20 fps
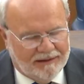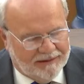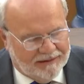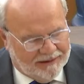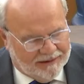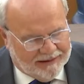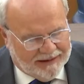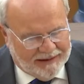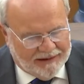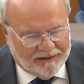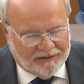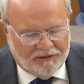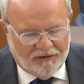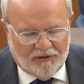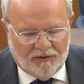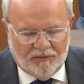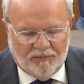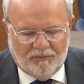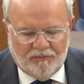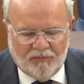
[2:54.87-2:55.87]
again,
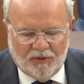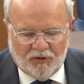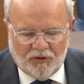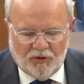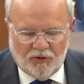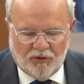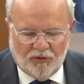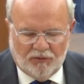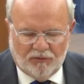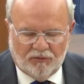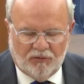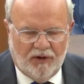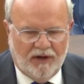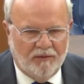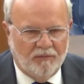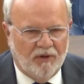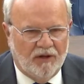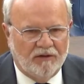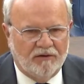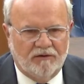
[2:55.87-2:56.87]
the maternal
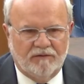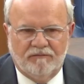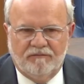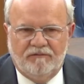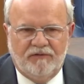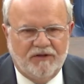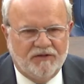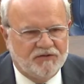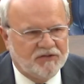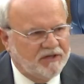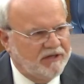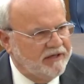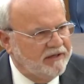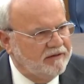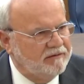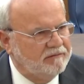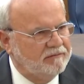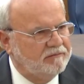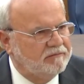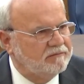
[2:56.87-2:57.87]
grandmother
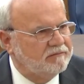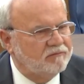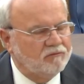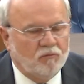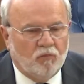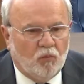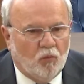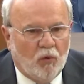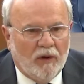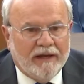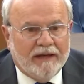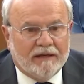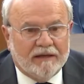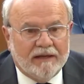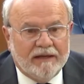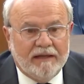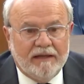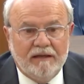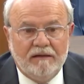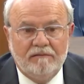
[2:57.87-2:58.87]
visited
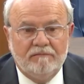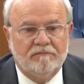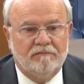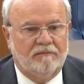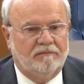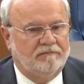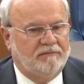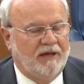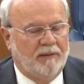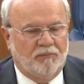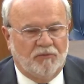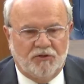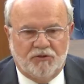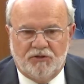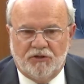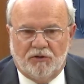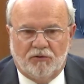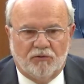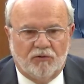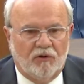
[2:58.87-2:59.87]
weekly, kept the
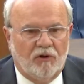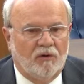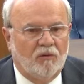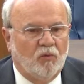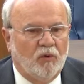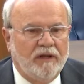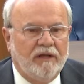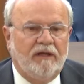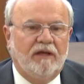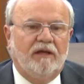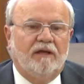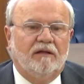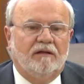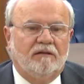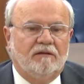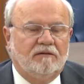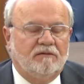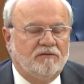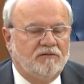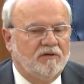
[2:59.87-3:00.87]
children on
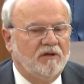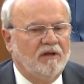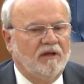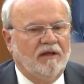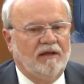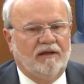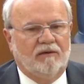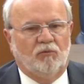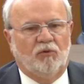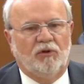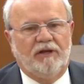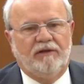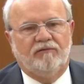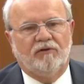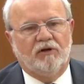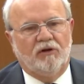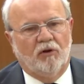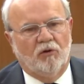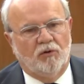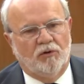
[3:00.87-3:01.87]
weekends, would
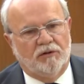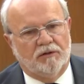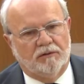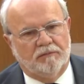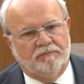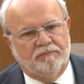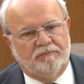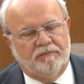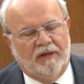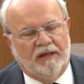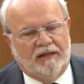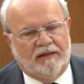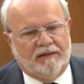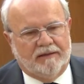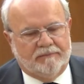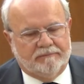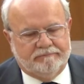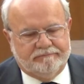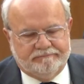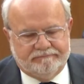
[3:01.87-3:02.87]
even go
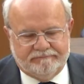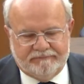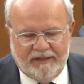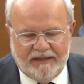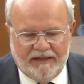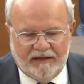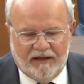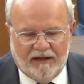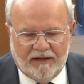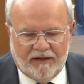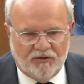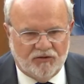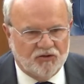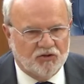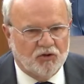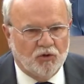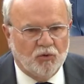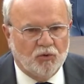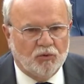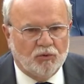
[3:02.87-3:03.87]
to Eli's
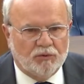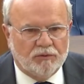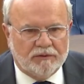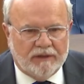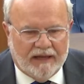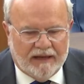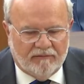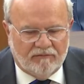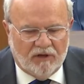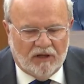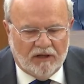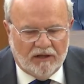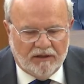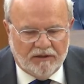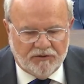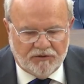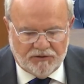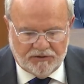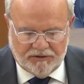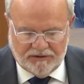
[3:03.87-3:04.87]
school, have
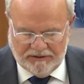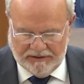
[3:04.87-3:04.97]
lunch.